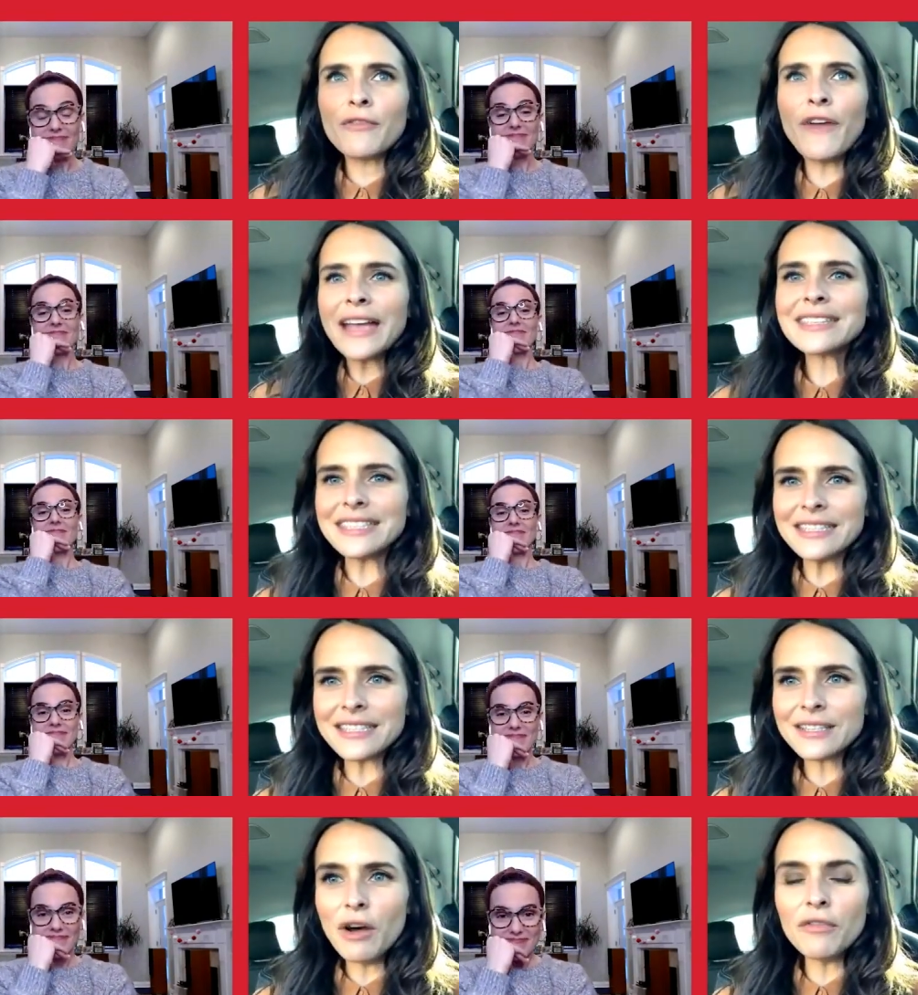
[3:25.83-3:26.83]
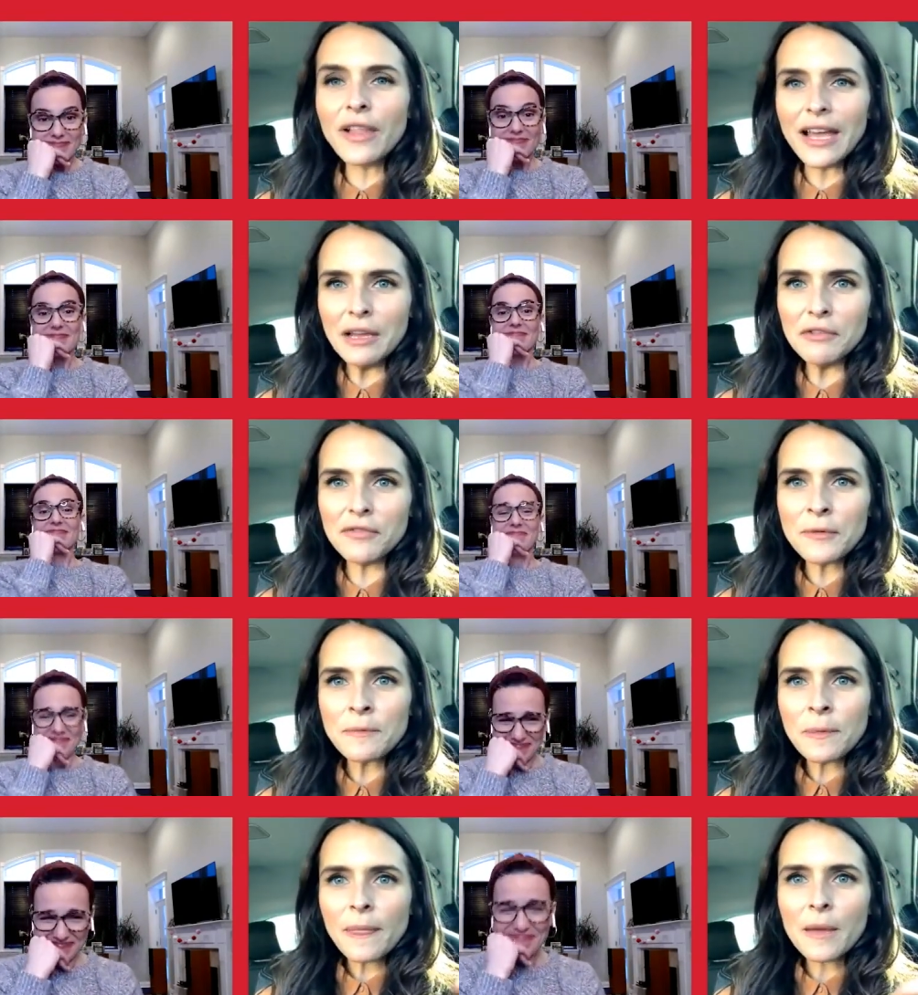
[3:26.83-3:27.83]
Speaker 1: facets of life.
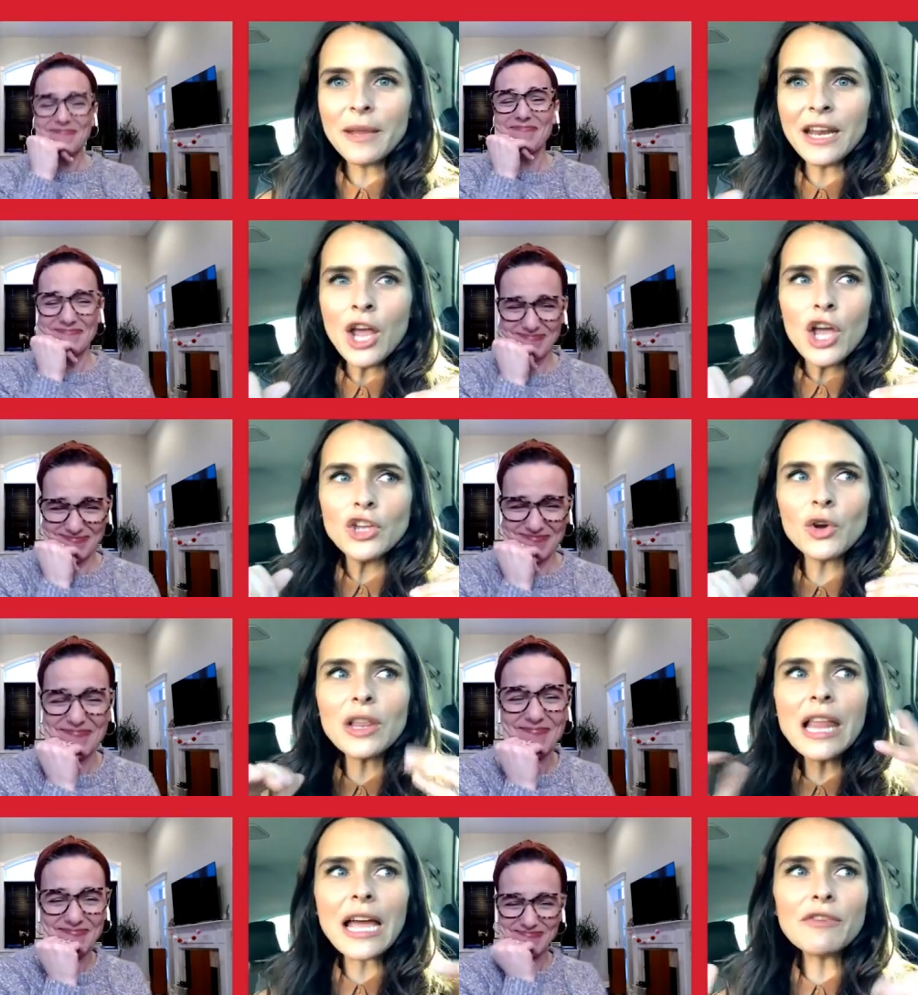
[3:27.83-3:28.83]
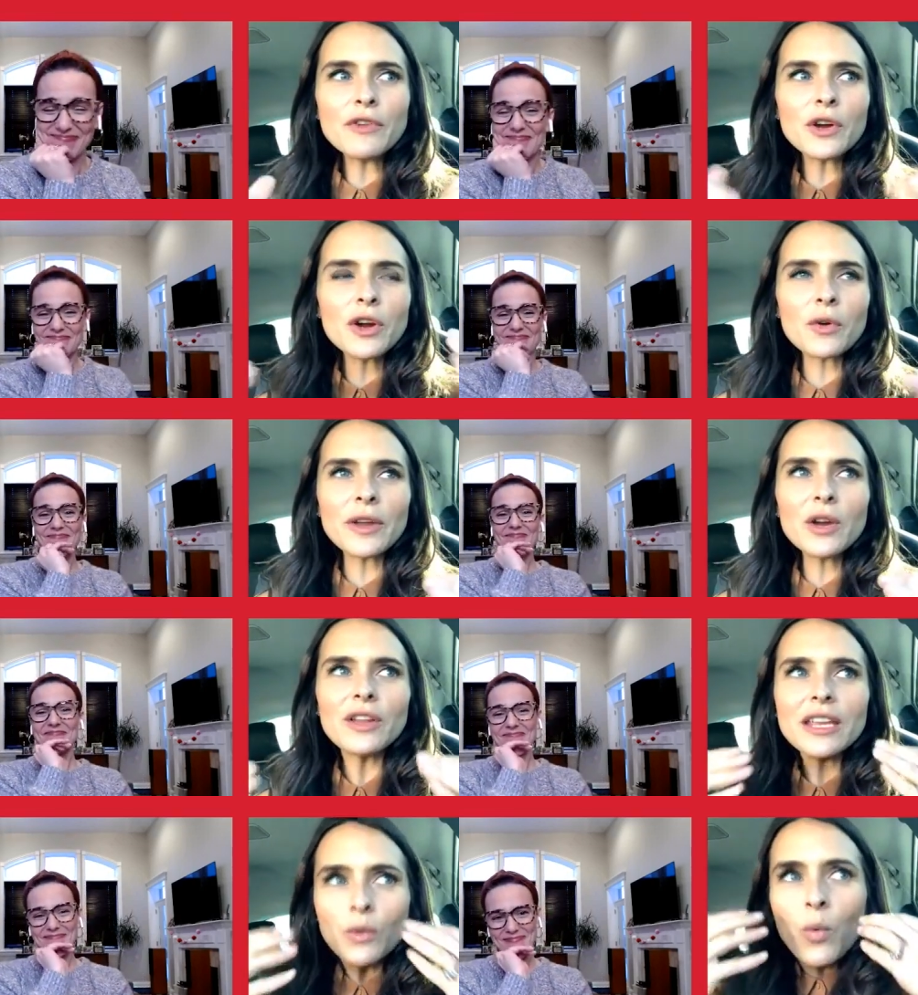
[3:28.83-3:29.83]
I mean, your life, your career,
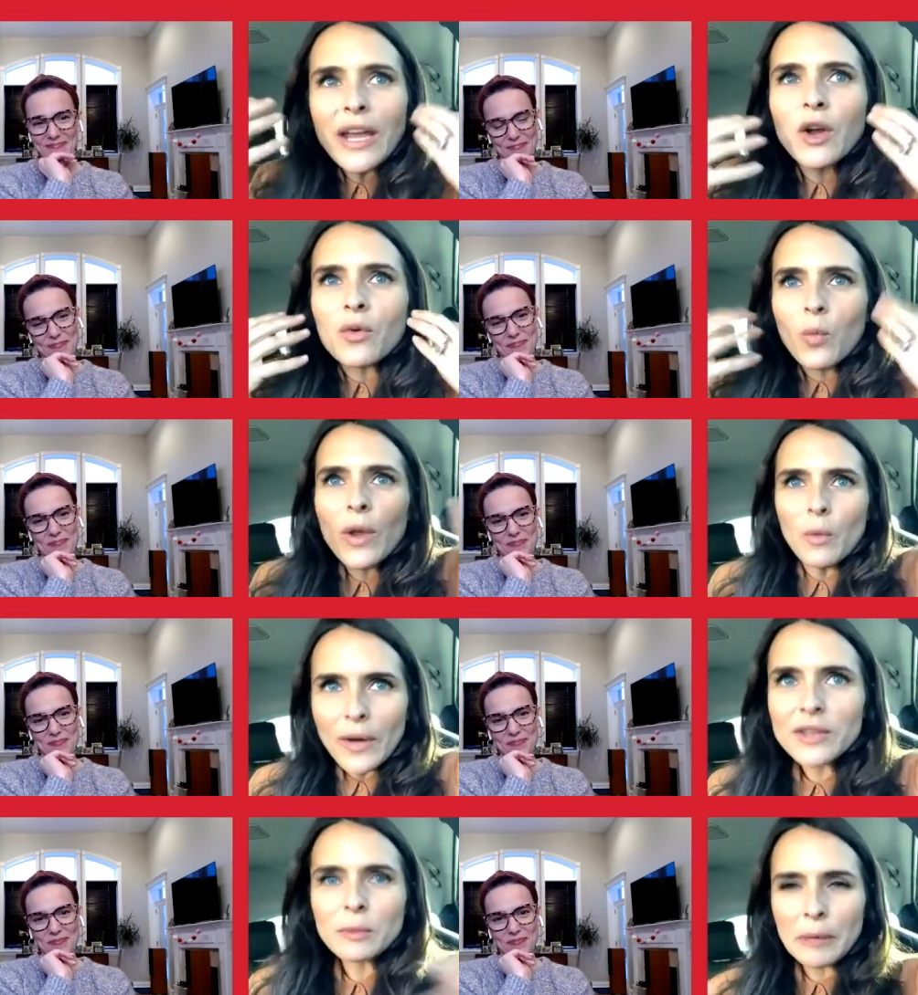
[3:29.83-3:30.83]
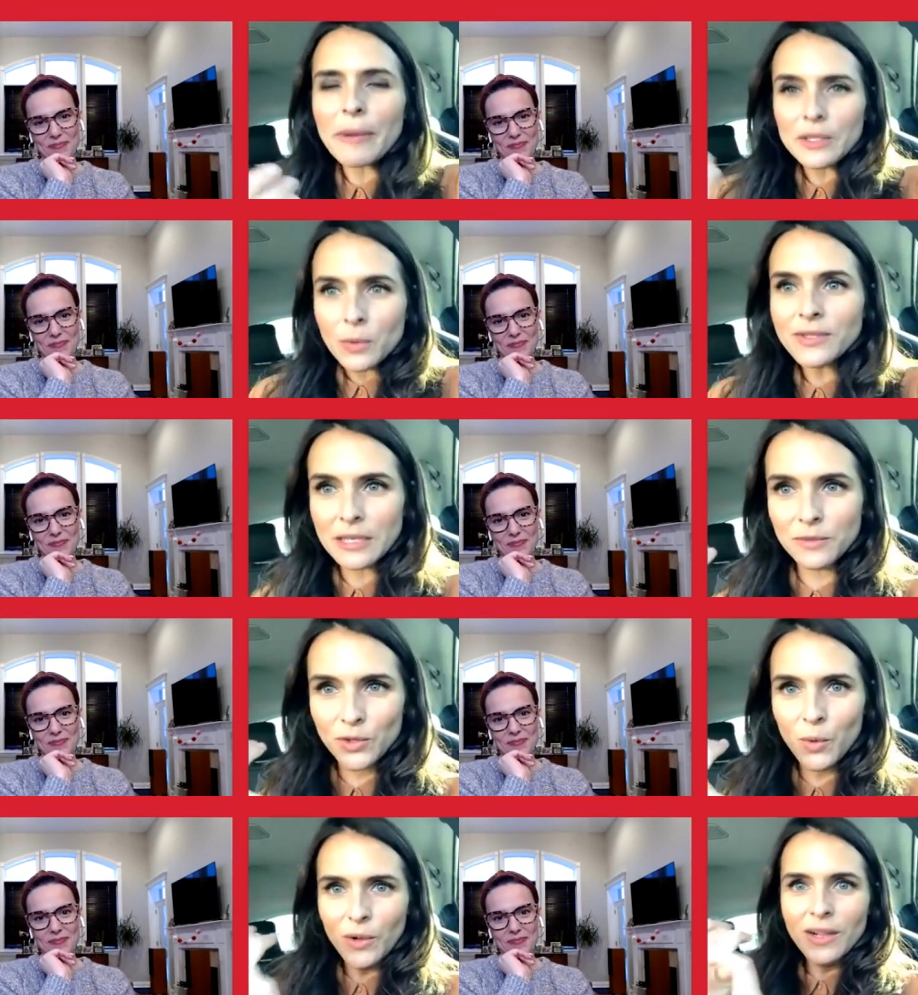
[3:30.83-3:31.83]
we we went to Perpetuo, same
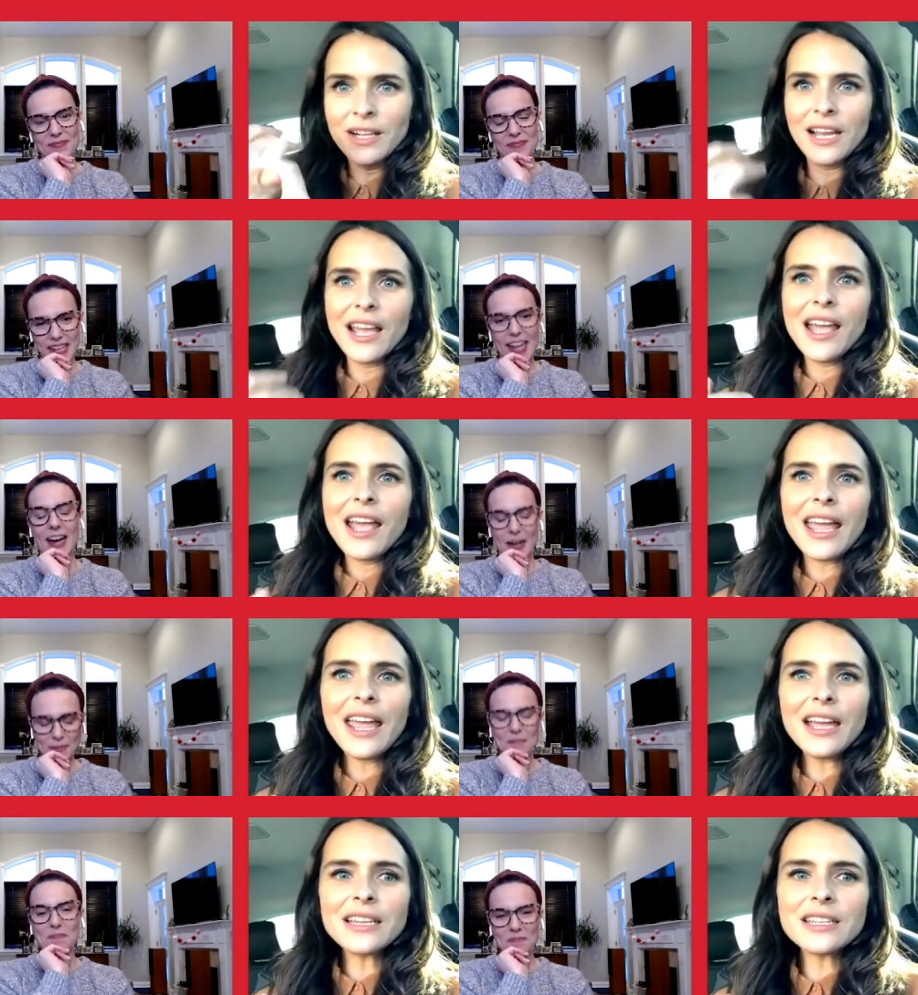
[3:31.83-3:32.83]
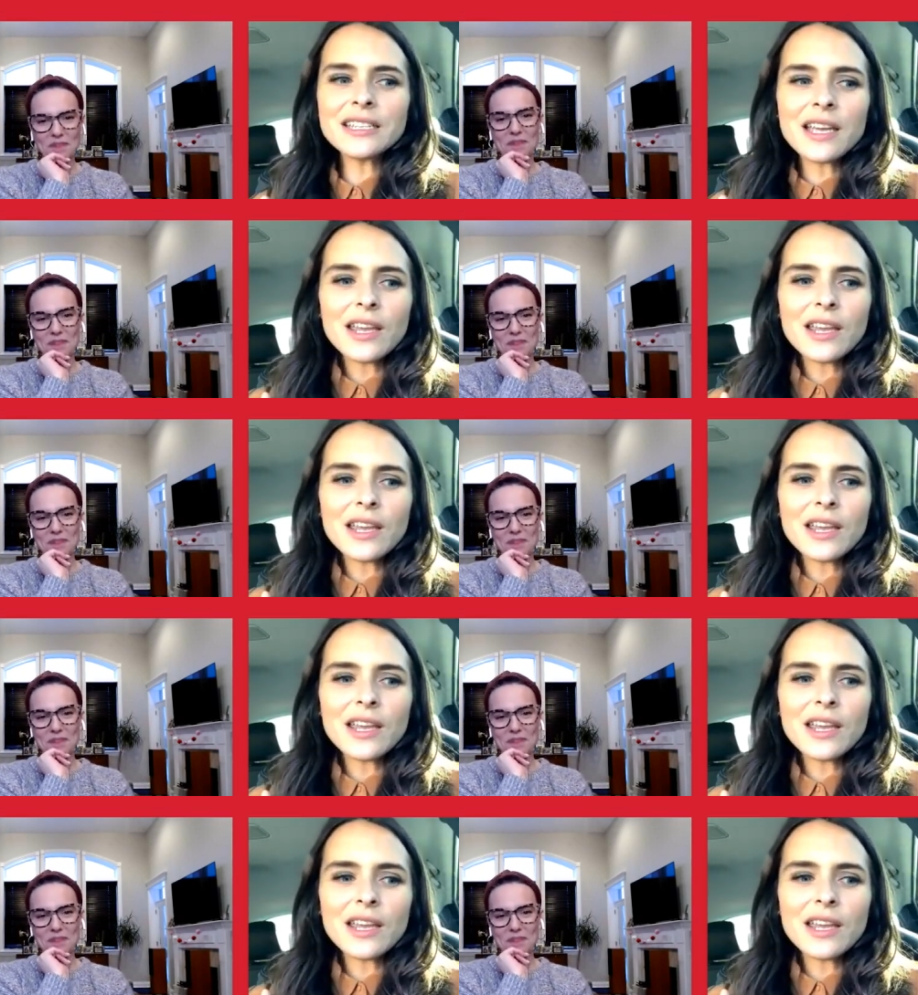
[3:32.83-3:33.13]
school. Yeah. And